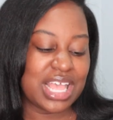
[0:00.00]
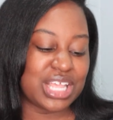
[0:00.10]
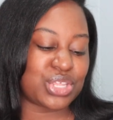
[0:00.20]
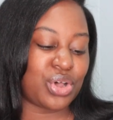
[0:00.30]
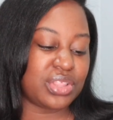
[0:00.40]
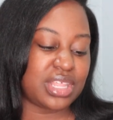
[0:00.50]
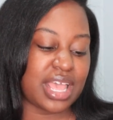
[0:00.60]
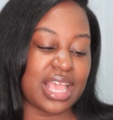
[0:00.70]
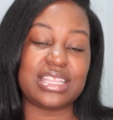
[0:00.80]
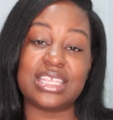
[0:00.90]
it's called the
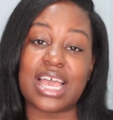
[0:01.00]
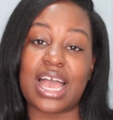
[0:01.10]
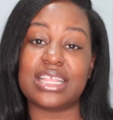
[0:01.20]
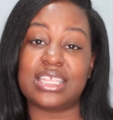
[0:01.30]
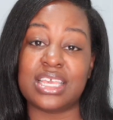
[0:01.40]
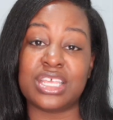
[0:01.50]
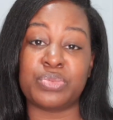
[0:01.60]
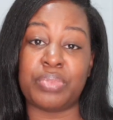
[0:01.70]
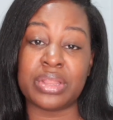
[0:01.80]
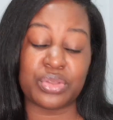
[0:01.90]
ATI TEAS
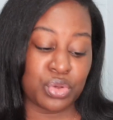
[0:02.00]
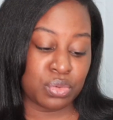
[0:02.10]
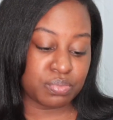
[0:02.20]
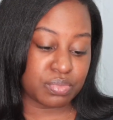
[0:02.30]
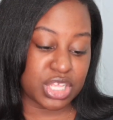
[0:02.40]
bundle.